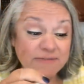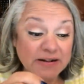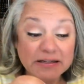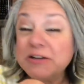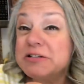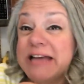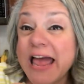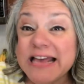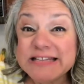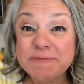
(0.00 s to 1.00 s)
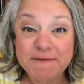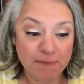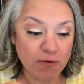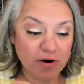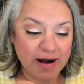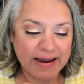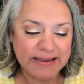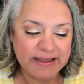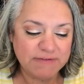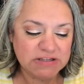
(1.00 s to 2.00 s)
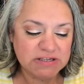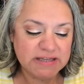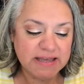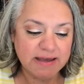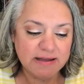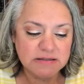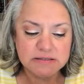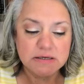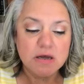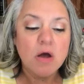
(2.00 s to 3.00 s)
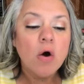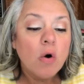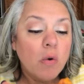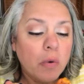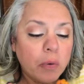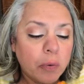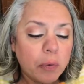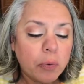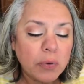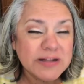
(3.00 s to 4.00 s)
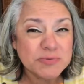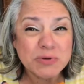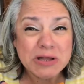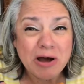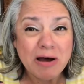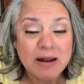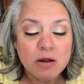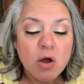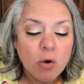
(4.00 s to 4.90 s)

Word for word: it a little taste before I give it to the kids. It's really hot.